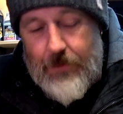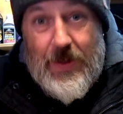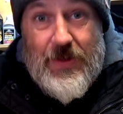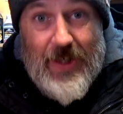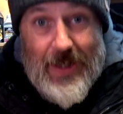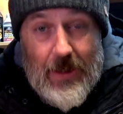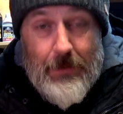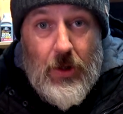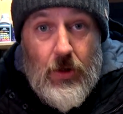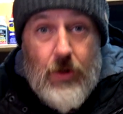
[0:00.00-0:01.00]
ceiling,
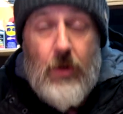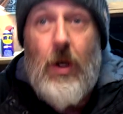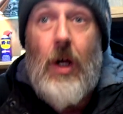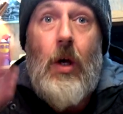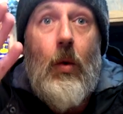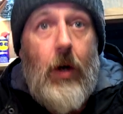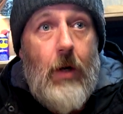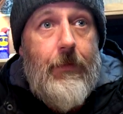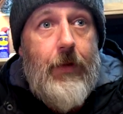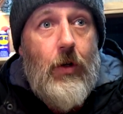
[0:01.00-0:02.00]
because when
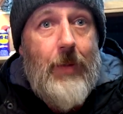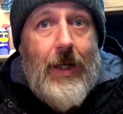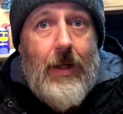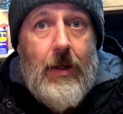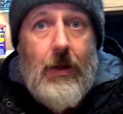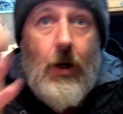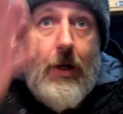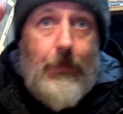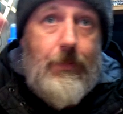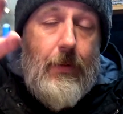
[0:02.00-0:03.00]
I'm filming, like
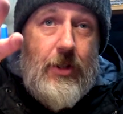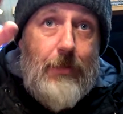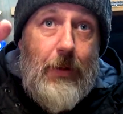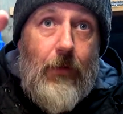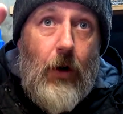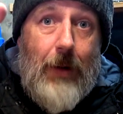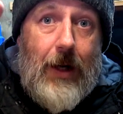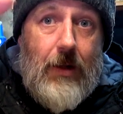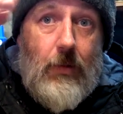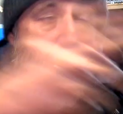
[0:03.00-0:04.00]
just before, back
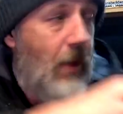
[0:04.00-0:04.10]
when I